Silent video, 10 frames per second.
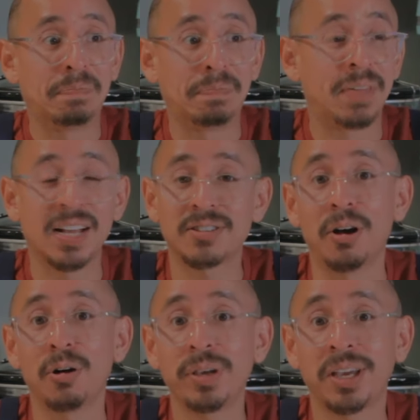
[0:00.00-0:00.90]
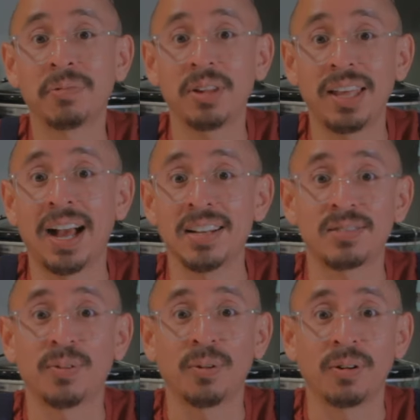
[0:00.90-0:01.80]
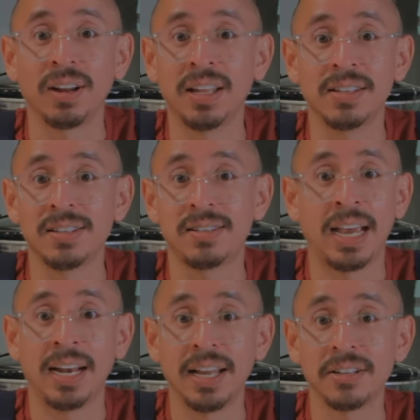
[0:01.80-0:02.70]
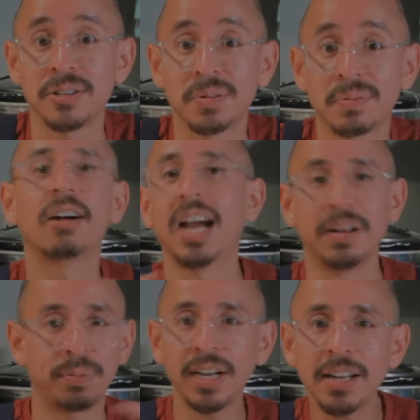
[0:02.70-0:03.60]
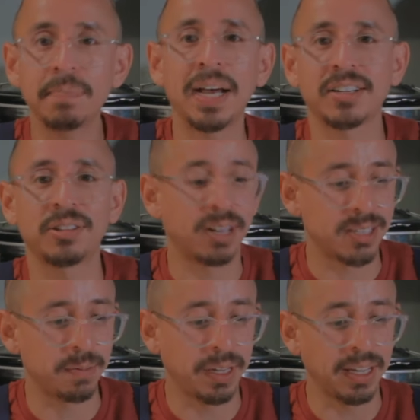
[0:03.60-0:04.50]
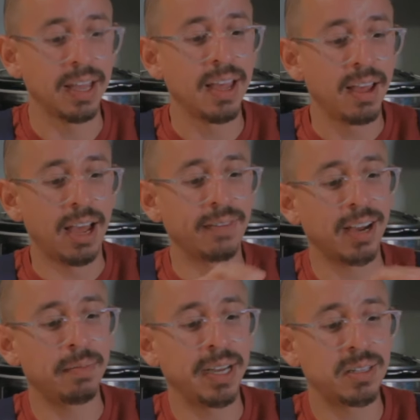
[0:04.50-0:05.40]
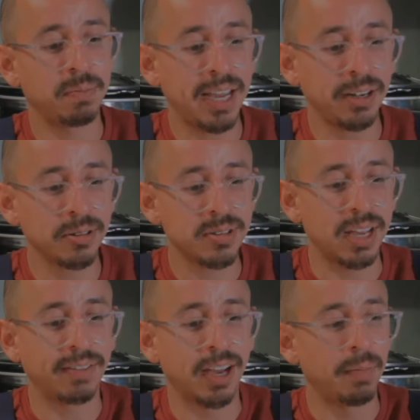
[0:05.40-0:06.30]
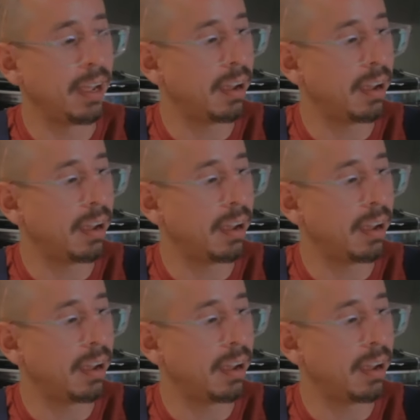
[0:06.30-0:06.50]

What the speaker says: that's all we can really ask for in this day and age. All right, bringing it back to the recipe, I've got my tomatoes, I've got my